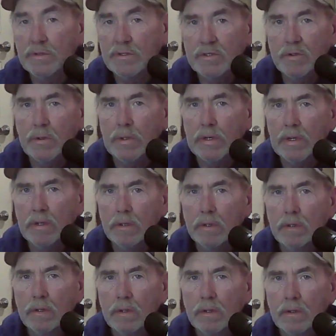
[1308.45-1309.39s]
doing,
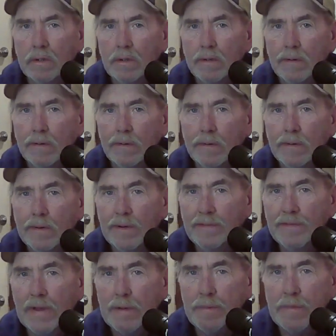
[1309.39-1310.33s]
if
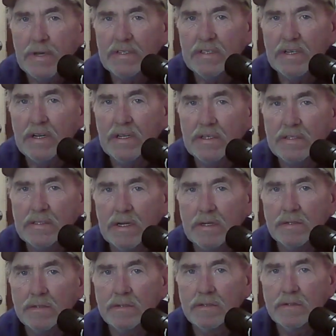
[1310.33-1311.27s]
that makes any
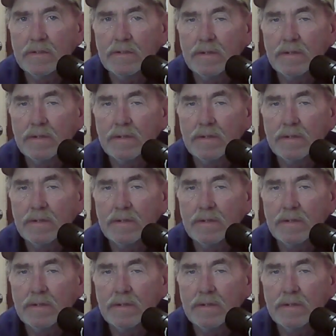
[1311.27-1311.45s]
sense.